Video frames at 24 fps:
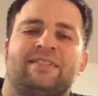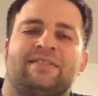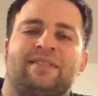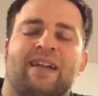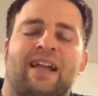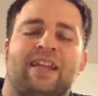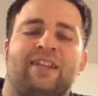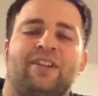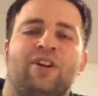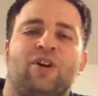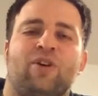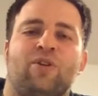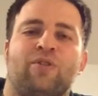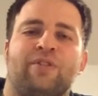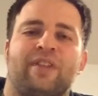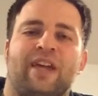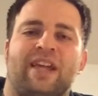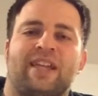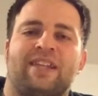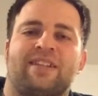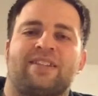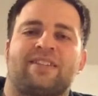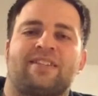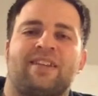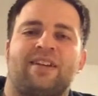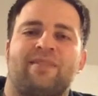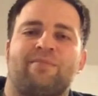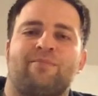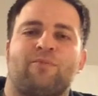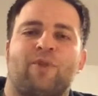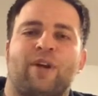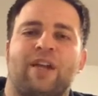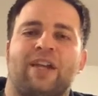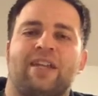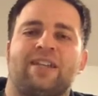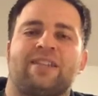I know that in
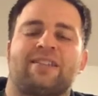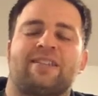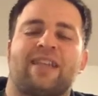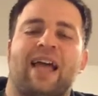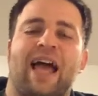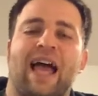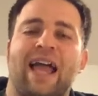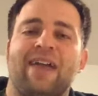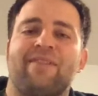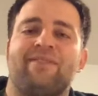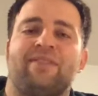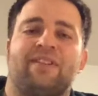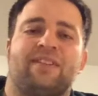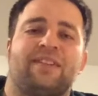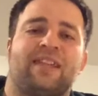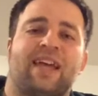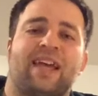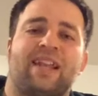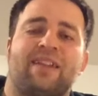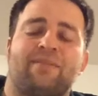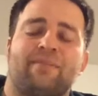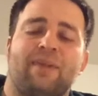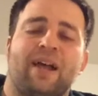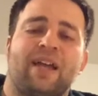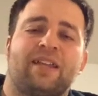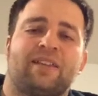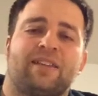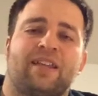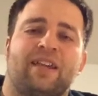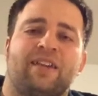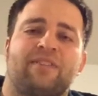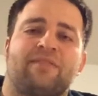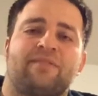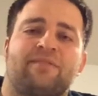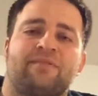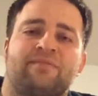some ways I've done that in my
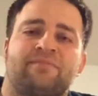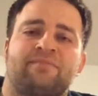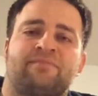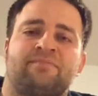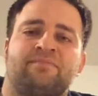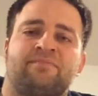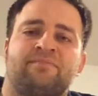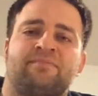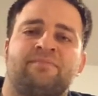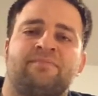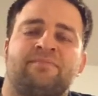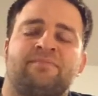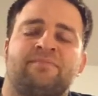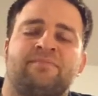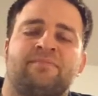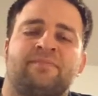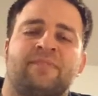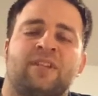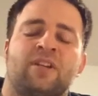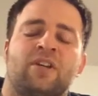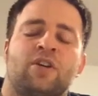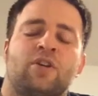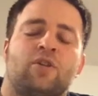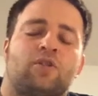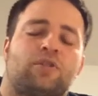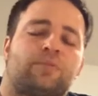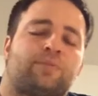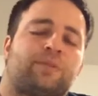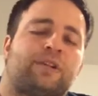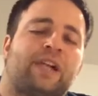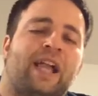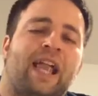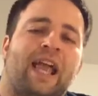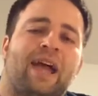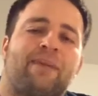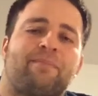life. Or
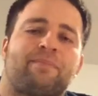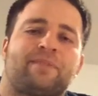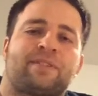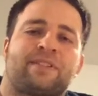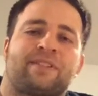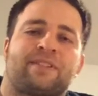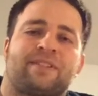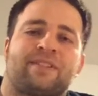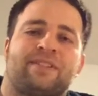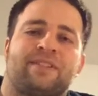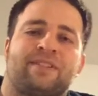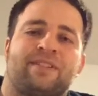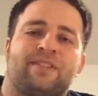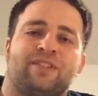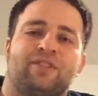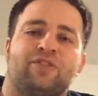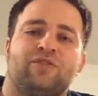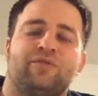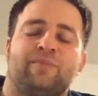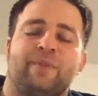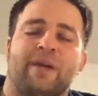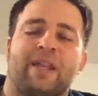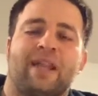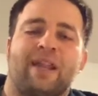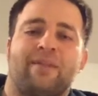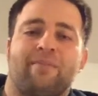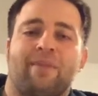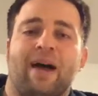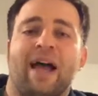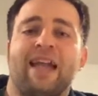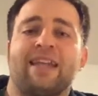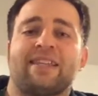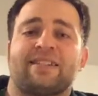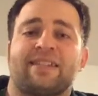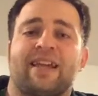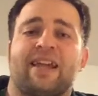perhaps you've been on
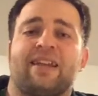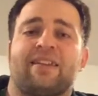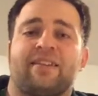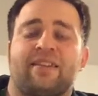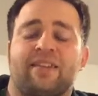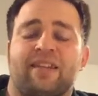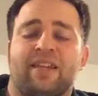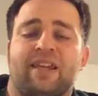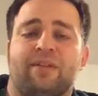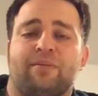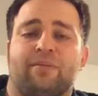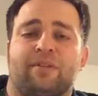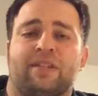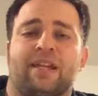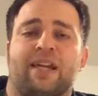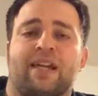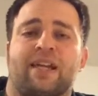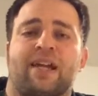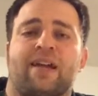my side of the table in that